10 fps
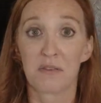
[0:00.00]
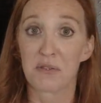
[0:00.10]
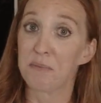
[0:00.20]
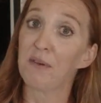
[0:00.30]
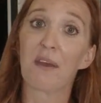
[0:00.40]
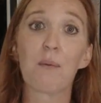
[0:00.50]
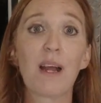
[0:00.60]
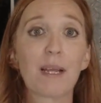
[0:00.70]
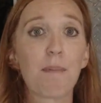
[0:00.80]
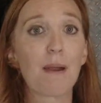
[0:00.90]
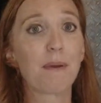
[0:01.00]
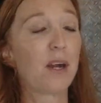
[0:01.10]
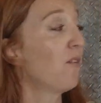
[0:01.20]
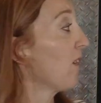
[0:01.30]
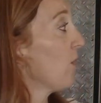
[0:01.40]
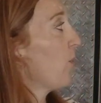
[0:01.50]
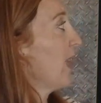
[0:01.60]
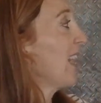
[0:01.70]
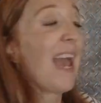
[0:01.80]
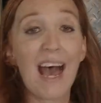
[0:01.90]
So moving 1 compartment over,
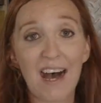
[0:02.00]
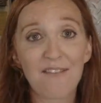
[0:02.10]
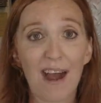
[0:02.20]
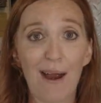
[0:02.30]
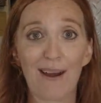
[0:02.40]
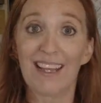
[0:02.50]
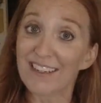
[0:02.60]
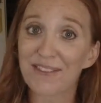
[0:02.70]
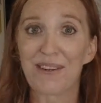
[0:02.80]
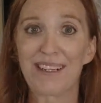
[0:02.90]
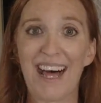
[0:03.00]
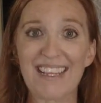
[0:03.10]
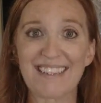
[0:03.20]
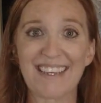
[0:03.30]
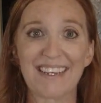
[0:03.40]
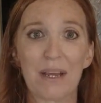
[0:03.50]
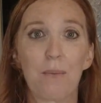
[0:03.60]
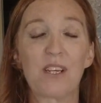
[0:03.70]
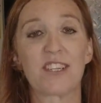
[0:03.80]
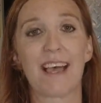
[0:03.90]
we have our electrical closet,
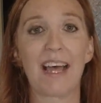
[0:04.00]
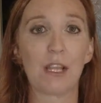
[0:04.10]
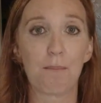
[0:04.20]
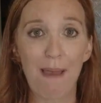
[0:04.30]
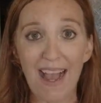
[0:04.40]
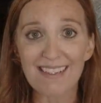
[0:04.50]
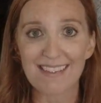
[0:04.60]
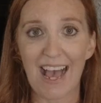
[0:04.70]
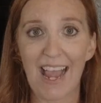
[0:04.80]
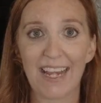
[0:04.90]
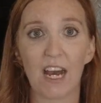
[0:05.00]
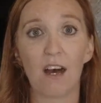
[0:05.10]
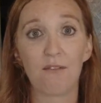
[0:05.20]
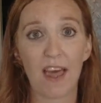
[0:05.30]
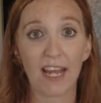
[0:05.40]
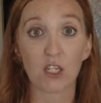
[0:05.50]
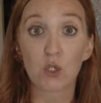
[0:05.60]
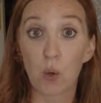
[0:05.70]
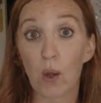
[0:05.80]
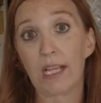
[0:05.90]
which is on the back side of
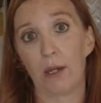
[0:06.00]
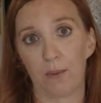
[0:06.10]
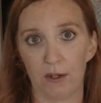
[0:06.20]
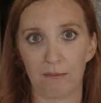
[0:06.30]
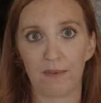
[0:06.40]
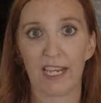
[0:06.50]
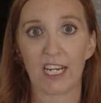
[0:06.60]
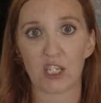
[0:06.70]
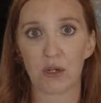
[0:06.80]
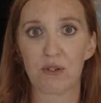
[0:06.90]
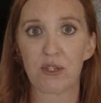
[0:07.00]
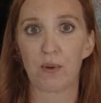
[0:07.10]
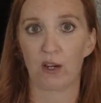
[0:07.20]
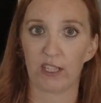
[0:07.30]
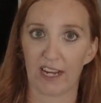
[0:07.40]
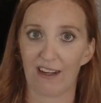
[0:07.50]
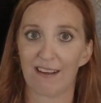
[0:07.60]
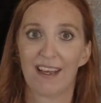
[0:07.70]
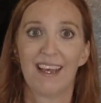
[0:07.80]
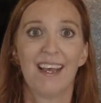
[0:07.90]
that toilet room that I showed you
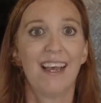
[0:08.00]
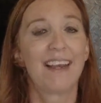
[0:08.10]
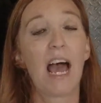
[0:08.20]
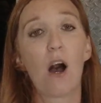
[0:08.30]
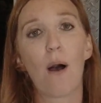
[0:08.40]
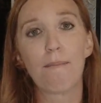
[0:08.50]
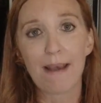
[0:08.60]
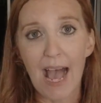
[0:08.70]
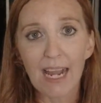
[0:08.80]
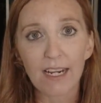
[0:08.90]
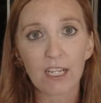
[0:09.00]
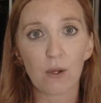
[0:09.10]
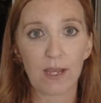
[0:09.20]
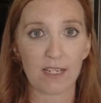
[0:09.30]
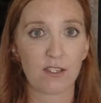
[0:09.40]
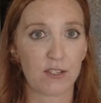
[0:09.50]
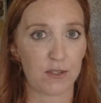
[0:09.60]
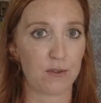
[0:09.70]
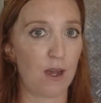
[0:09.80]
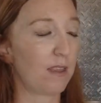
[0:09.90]
earlier. Now, I'm not going to go
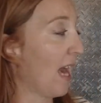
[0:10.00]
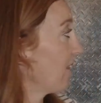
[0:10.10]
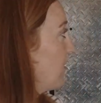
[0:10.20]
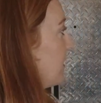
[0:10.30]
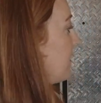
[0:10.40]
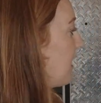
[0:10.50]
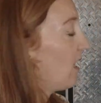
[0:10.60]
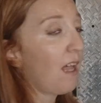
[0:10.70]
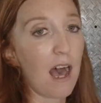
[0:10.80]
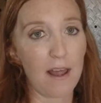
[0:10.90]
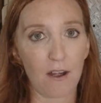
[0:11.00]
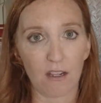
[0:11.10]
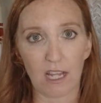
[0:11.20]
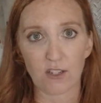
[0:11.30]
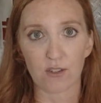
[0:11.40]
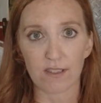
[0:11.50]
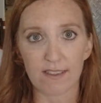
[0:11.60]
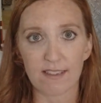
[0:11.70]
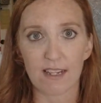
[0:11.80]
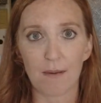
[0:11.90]
into a lot of detail on our electrical
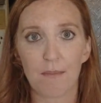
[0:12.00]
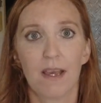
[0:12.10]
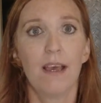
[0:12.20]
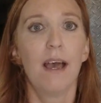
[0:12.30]
system